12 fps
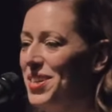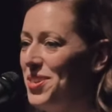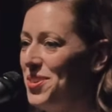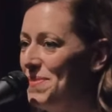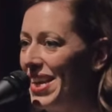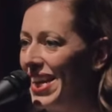
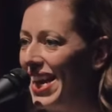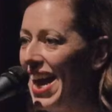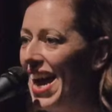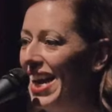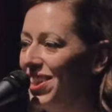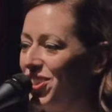Oh my
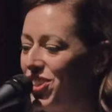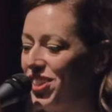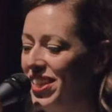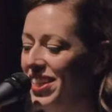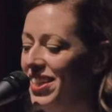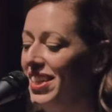gosh.
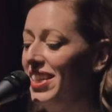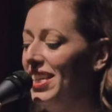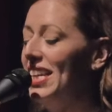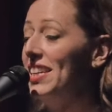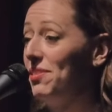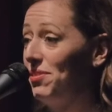
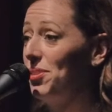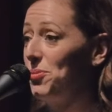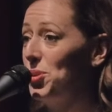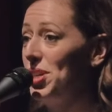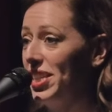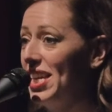The rule